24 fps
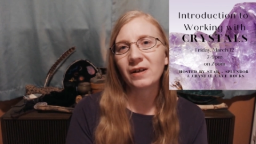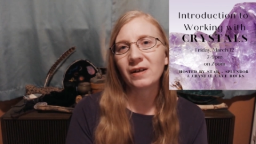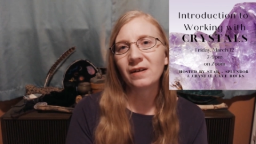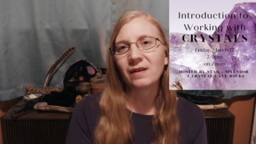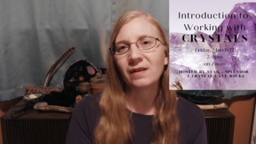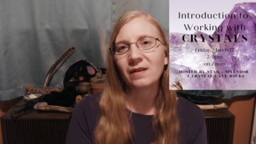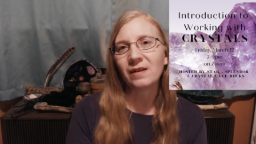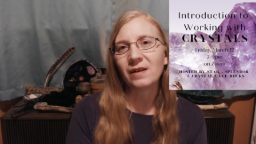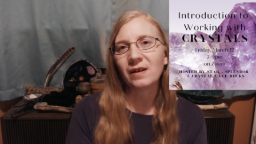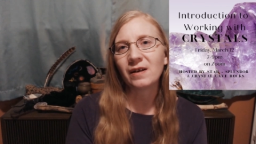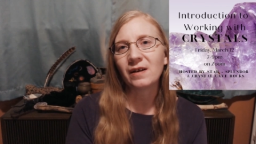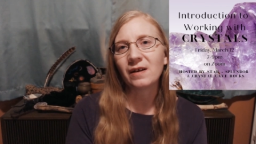
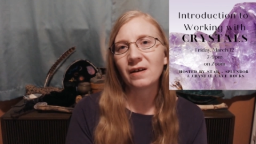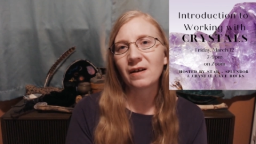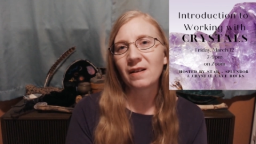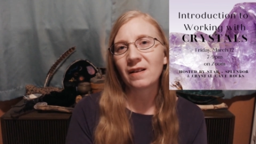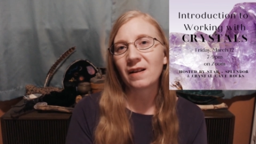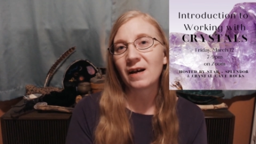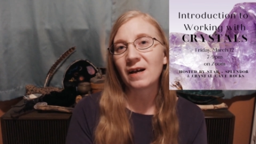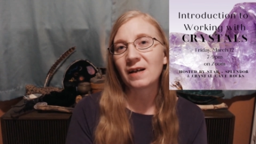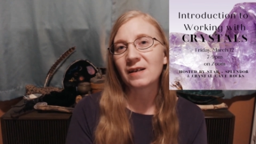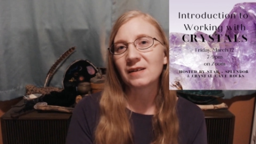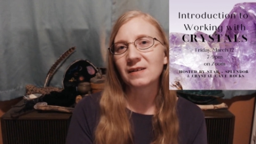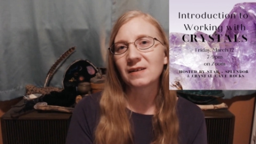the
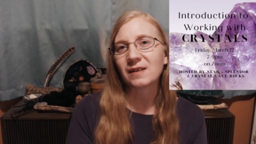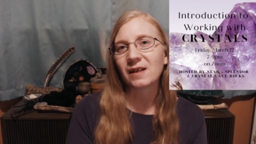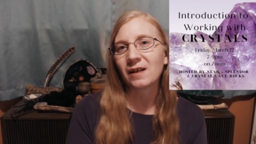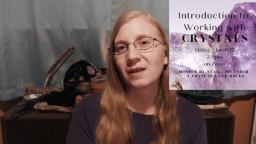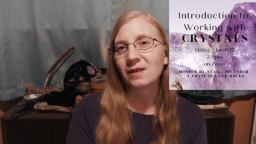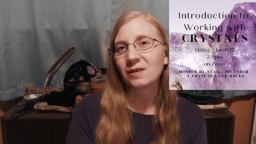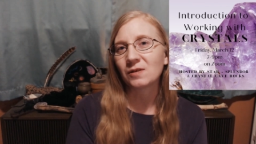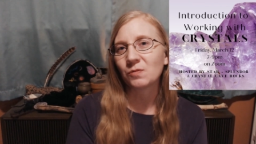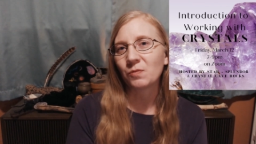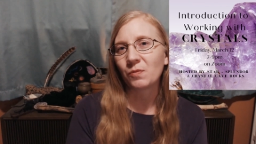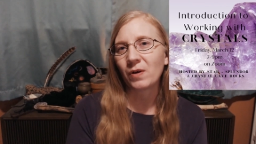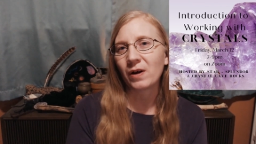class
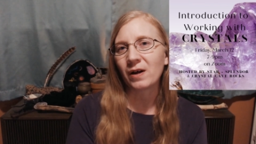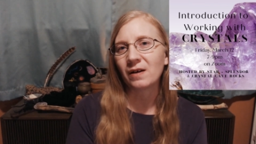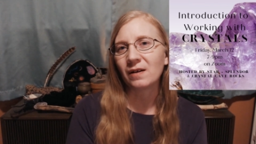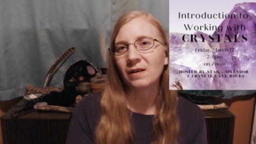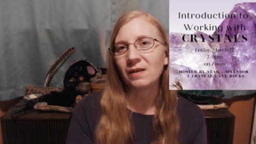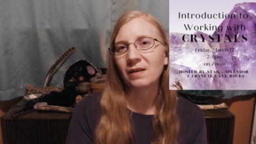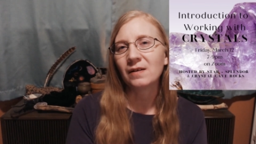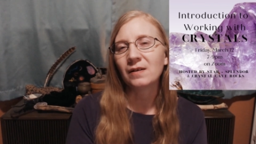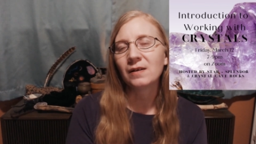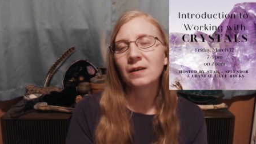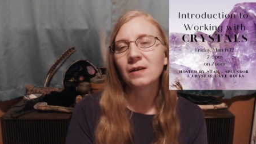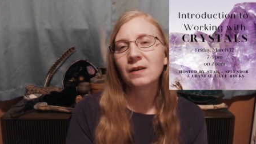as well.
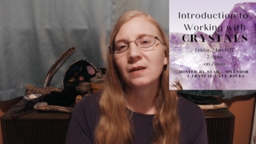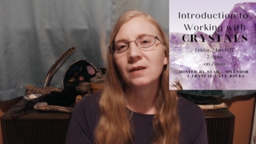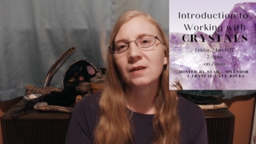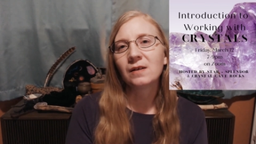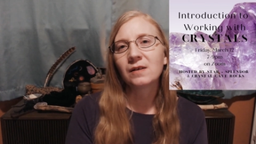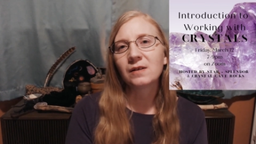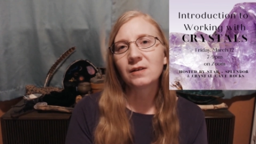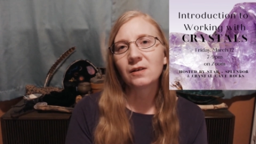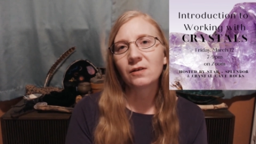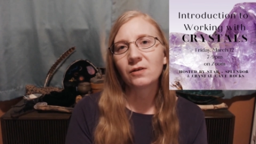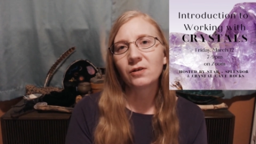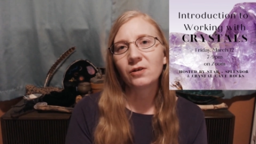
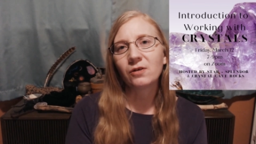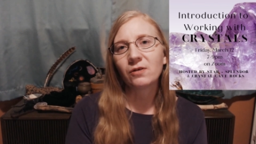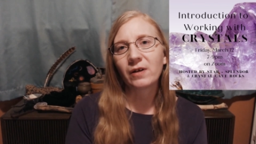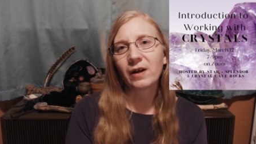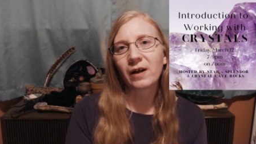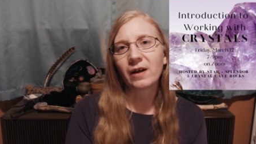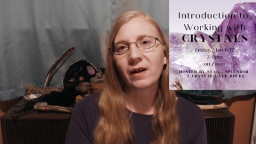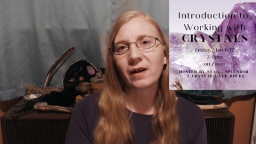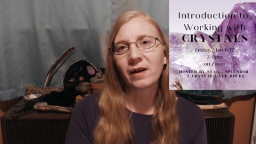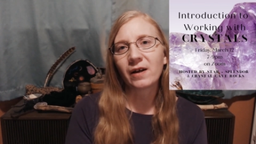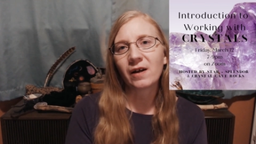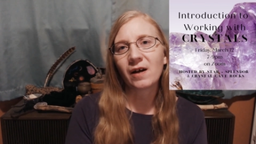So you'll
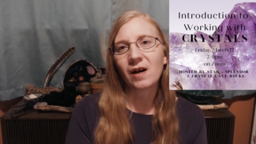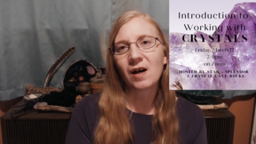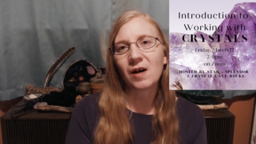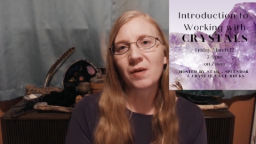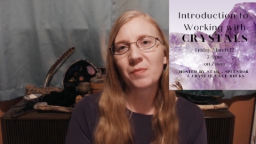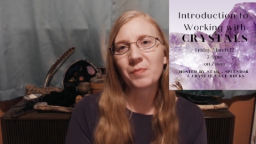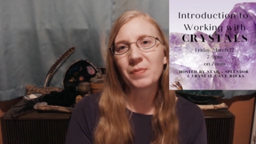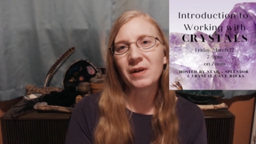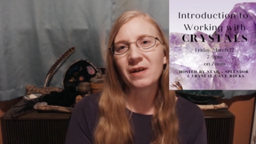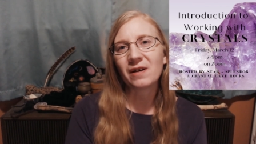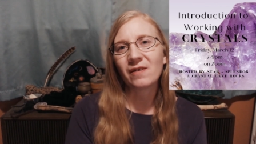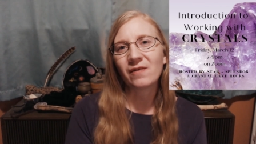get a
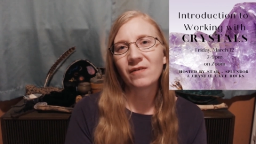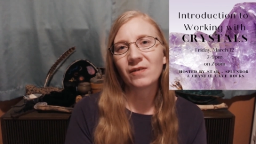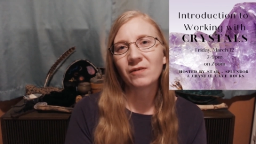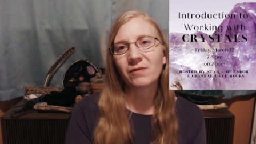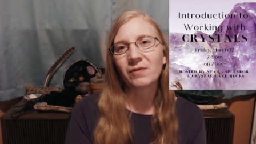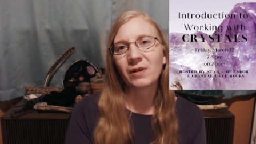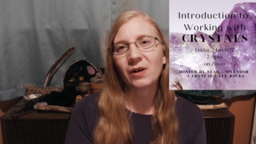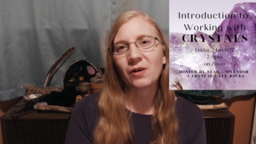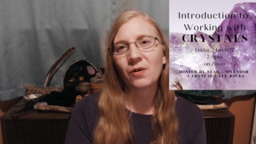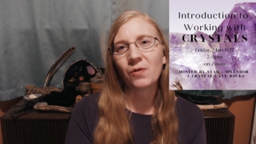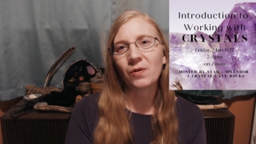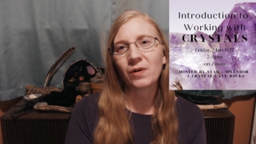copy of the
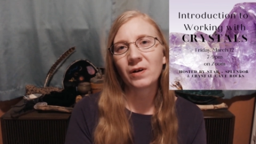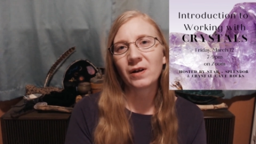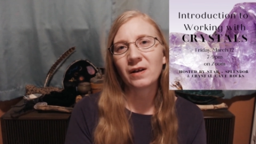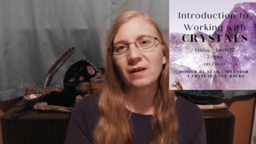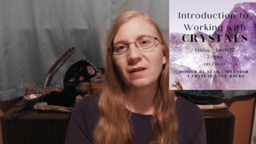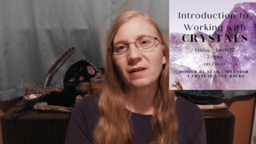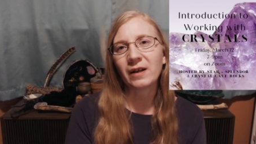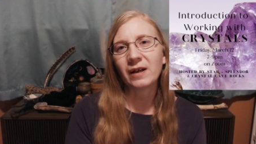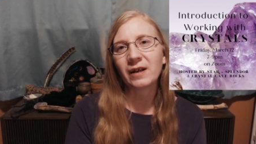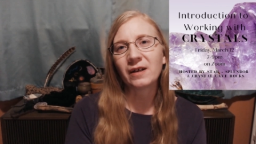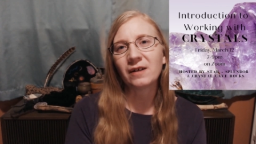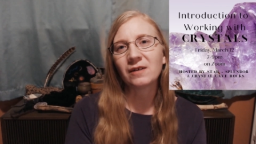recording
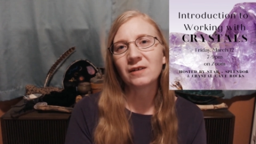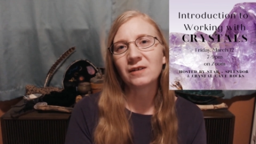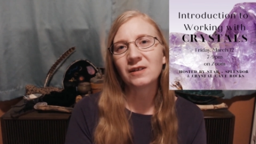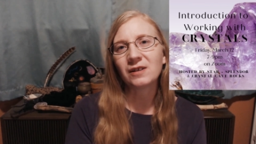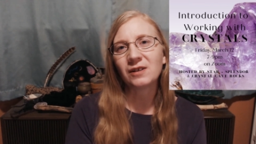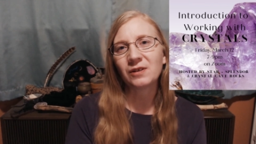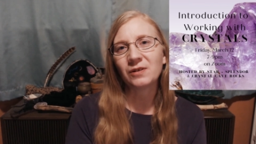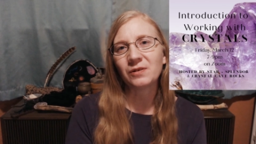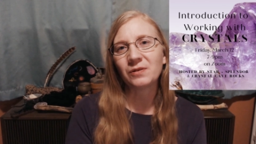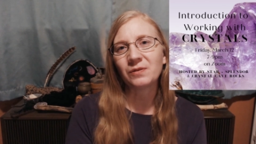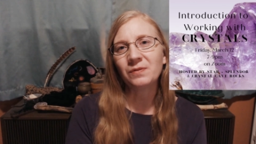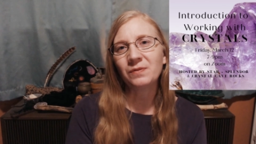later
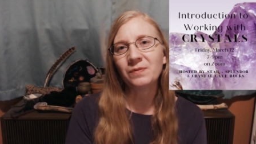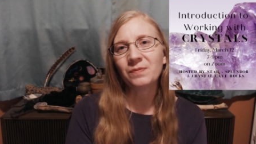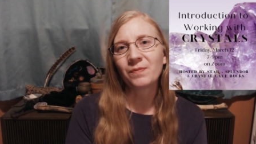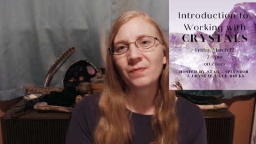too.